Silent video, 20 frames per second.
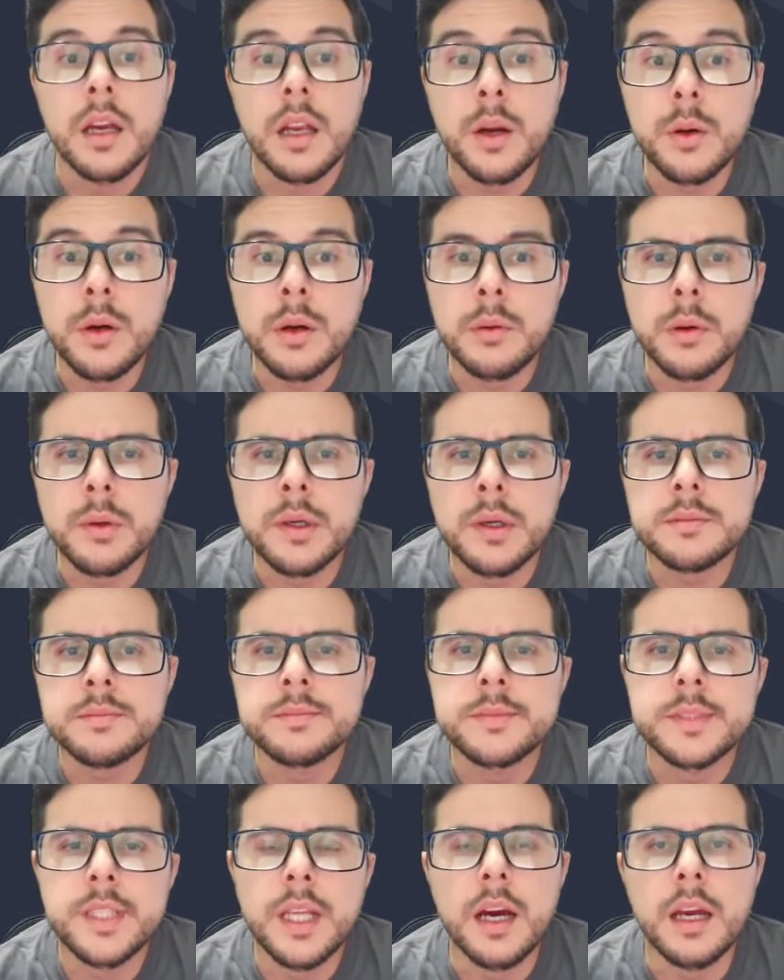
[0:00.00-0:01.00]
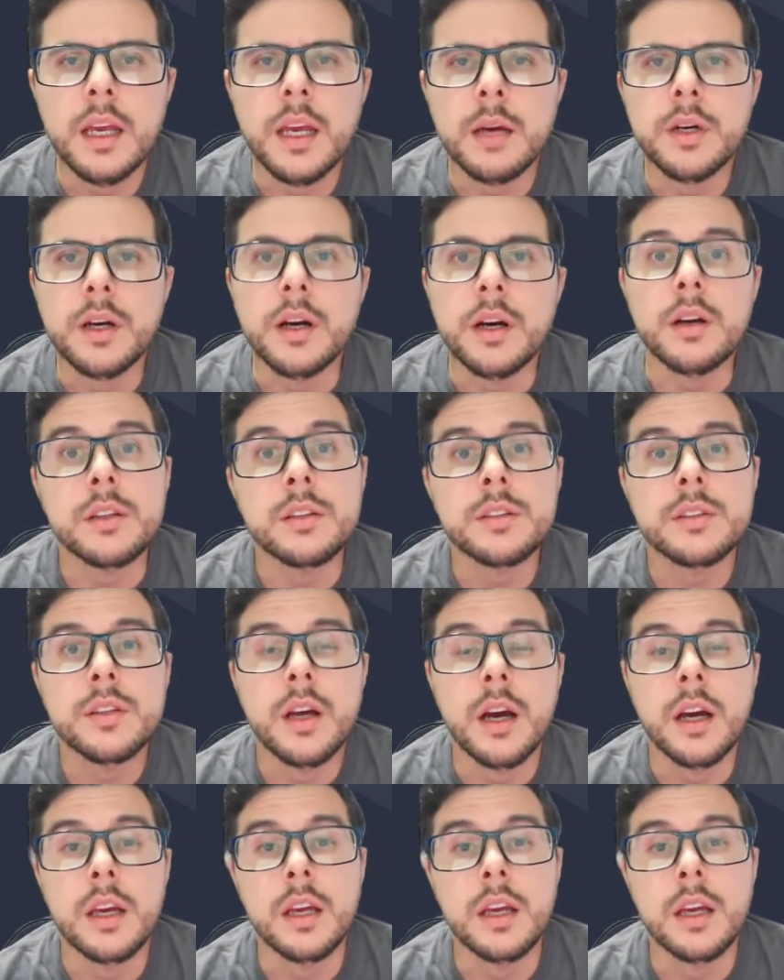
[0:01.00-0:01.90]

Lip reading: Hello everyone, I am Carlos.